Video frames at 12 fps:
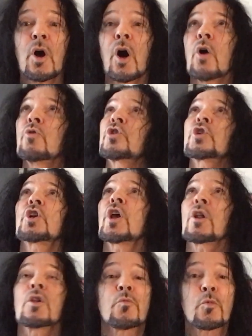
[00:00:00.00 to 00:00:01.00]
Oh
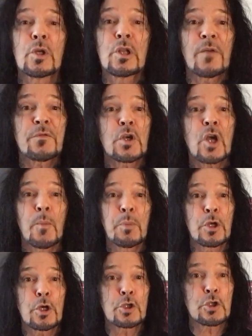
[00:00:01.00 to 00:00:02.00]
shit, we left a couple
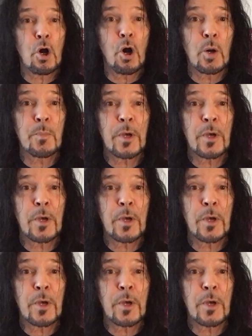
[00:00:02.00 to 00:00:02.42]
of guitar